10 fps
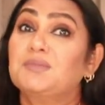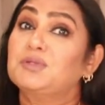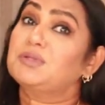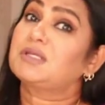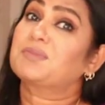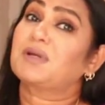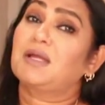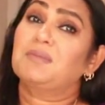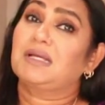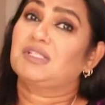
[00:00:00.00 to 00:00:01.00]
do
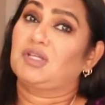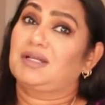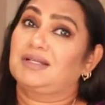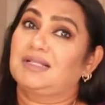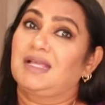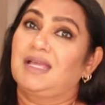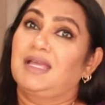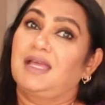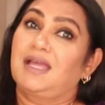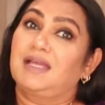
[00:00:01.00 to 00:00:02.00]
subscribe my channel,
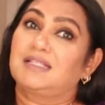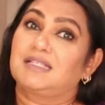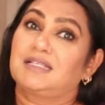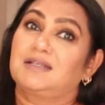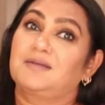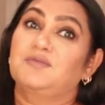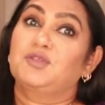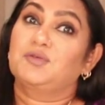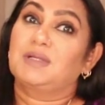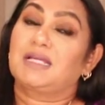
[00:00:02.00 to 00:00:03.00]
and
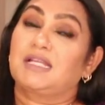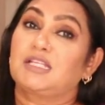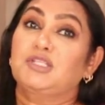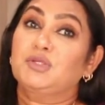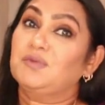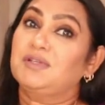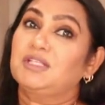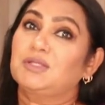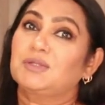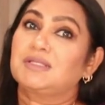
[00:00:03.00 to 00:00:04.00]
you will get a new
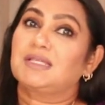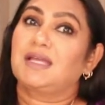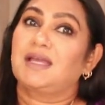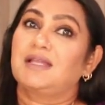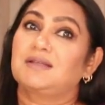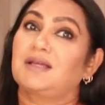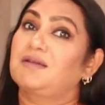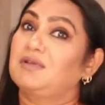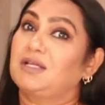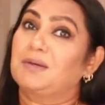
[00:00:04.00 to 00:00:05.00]
videos, and I
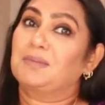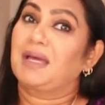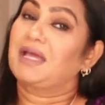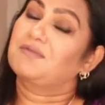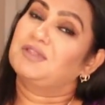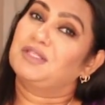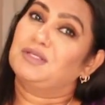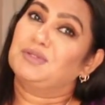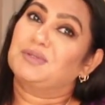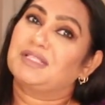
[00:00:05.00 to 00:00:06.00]
will come back with the
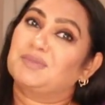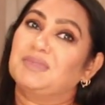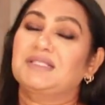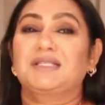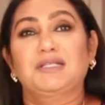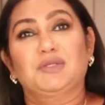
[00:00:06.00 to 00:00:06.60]
new recipes and